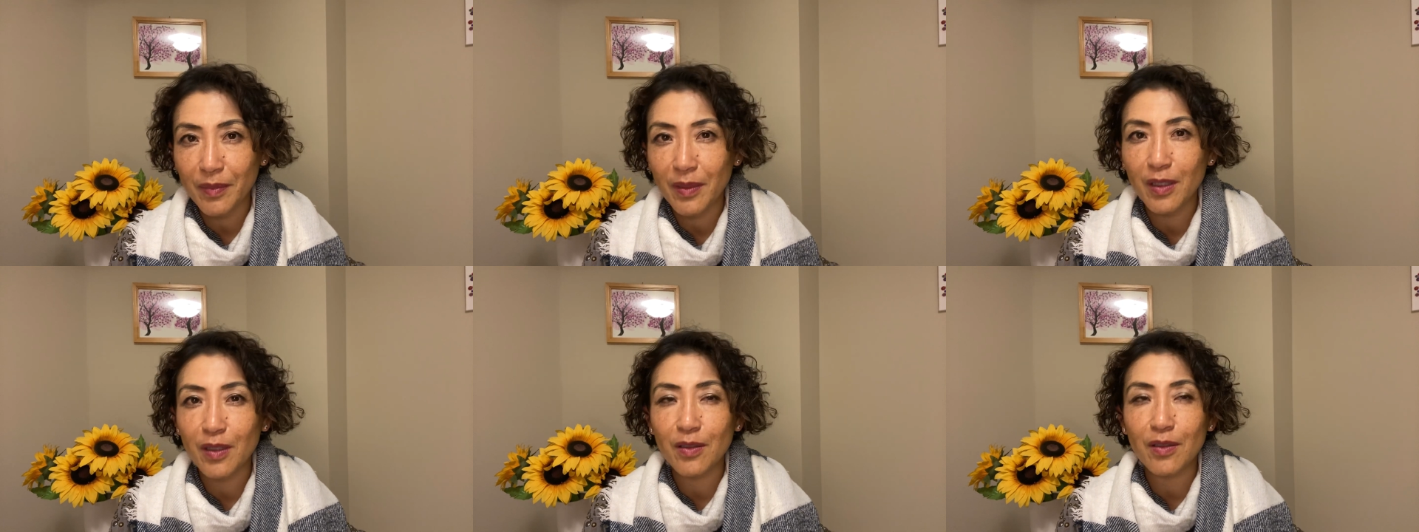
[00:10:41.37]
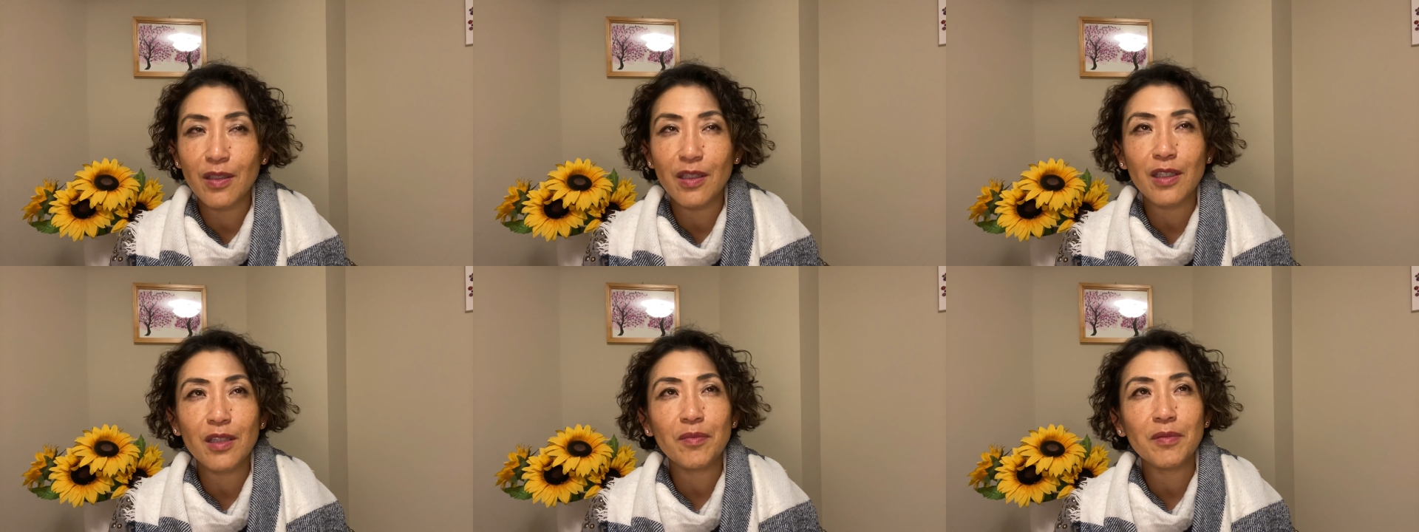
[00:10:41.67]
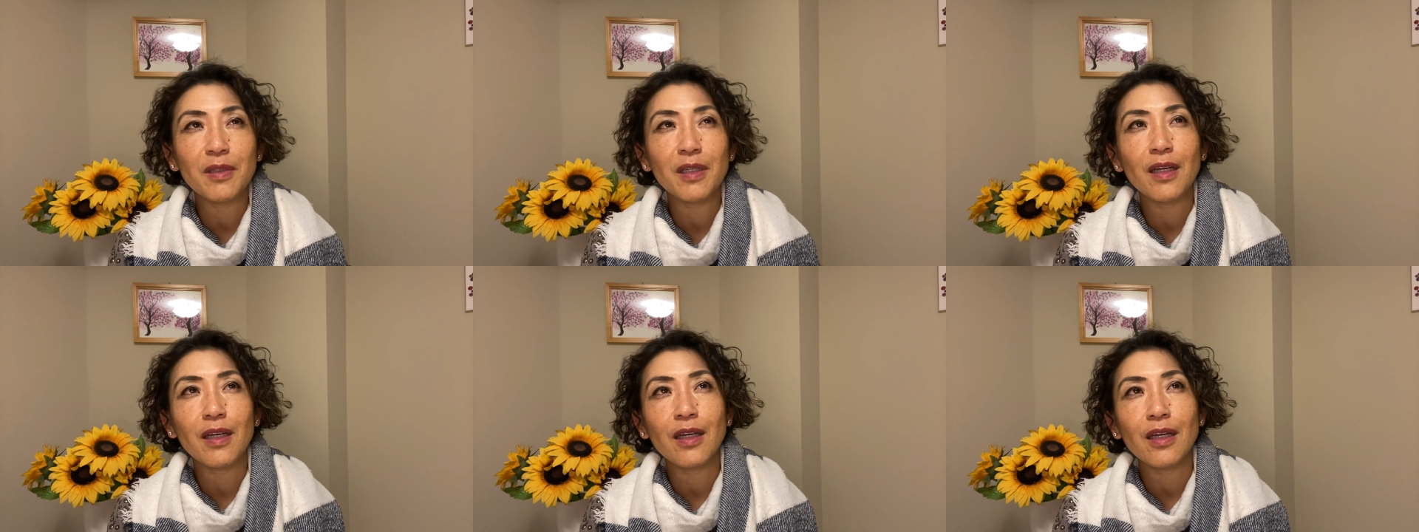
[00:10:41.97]
you keep
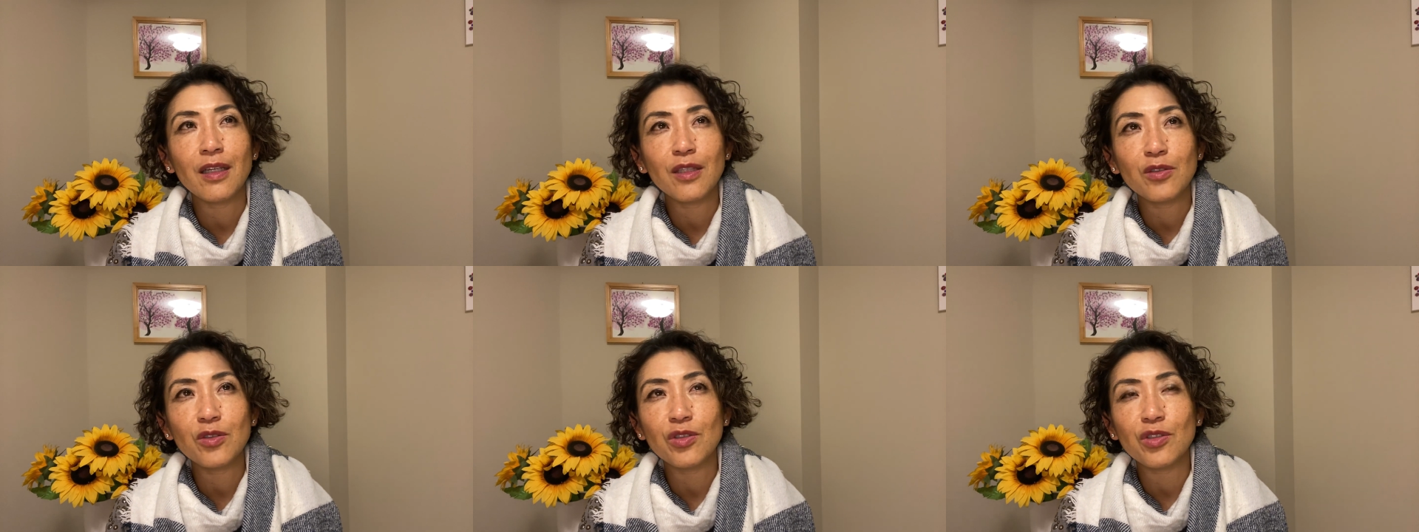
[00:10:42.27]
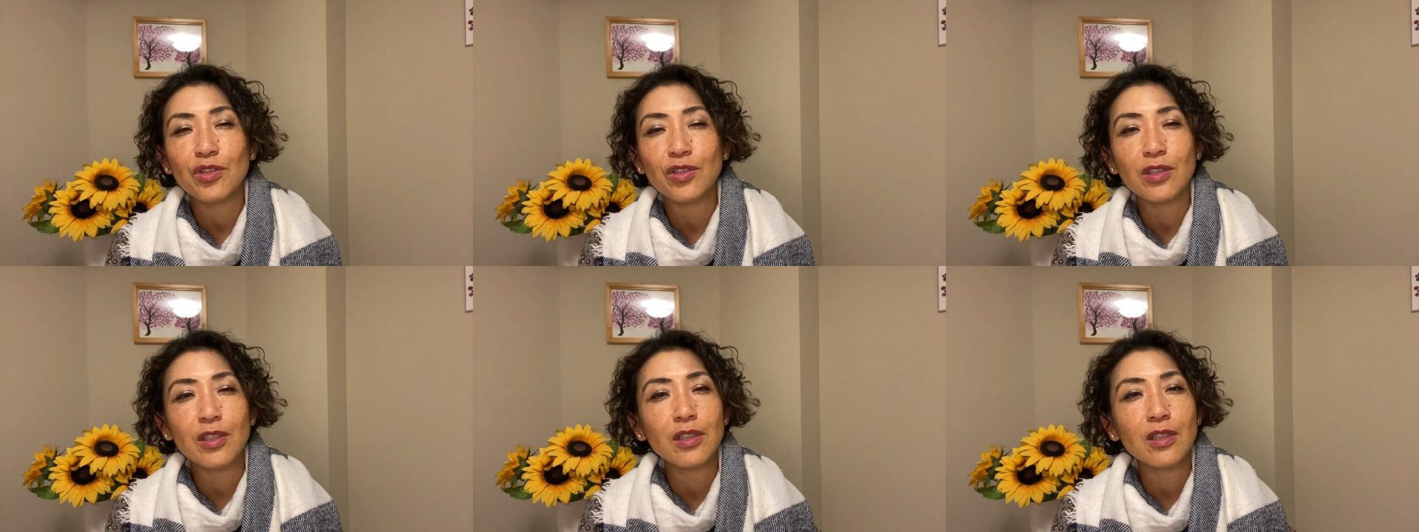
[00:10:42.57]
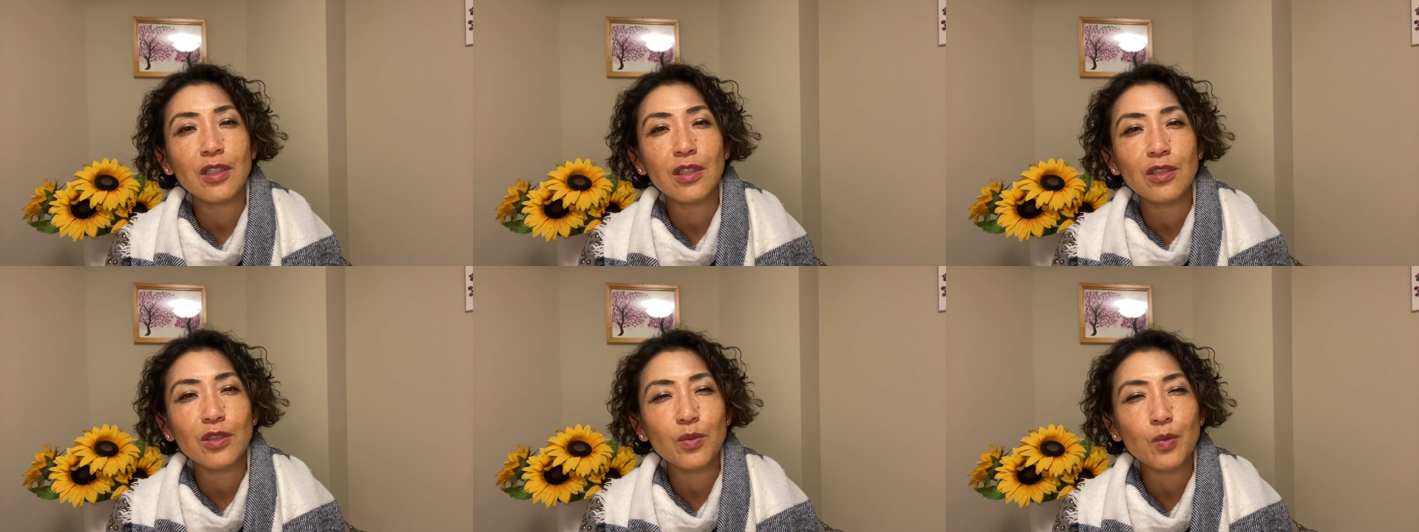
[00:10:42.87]
that energy, the
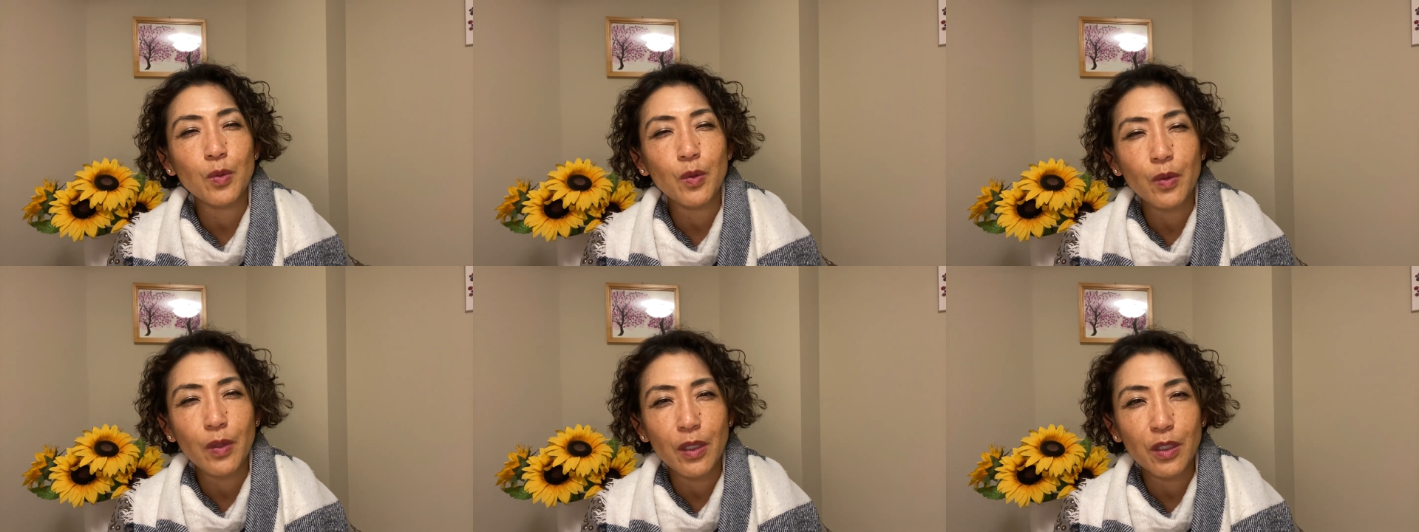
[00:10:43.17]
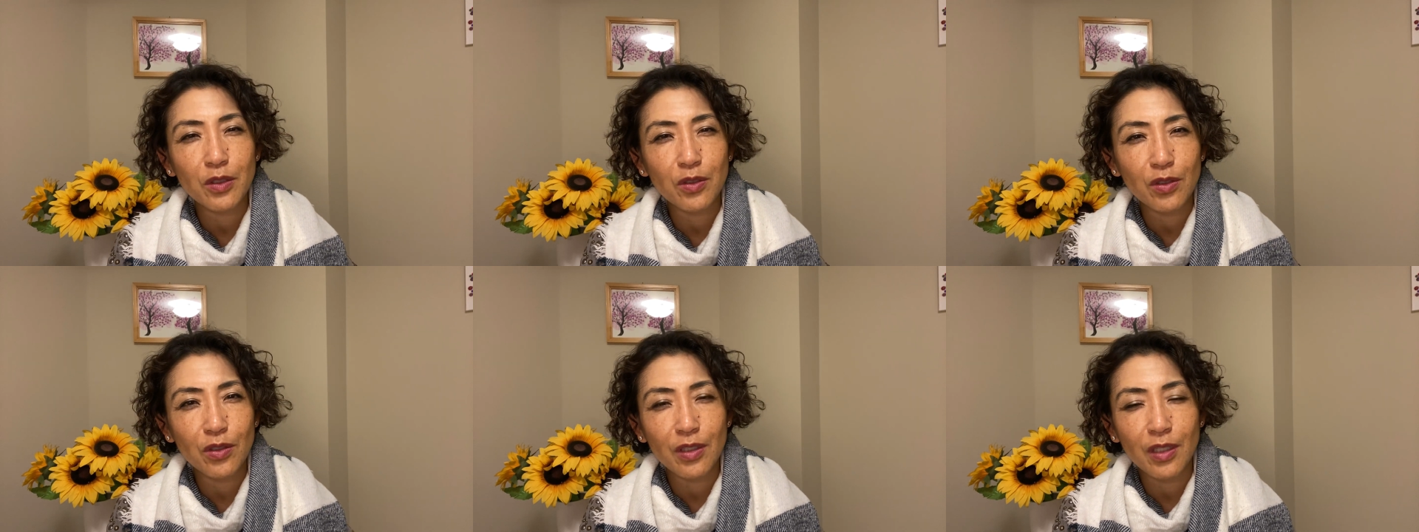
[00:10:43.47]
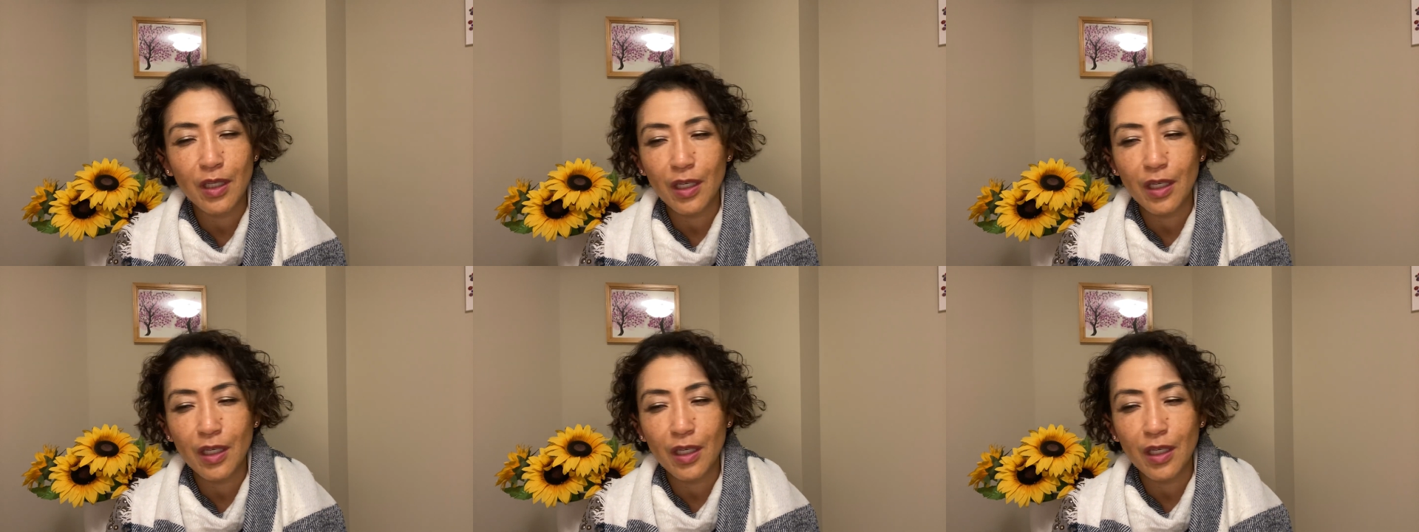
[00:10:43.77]
desperation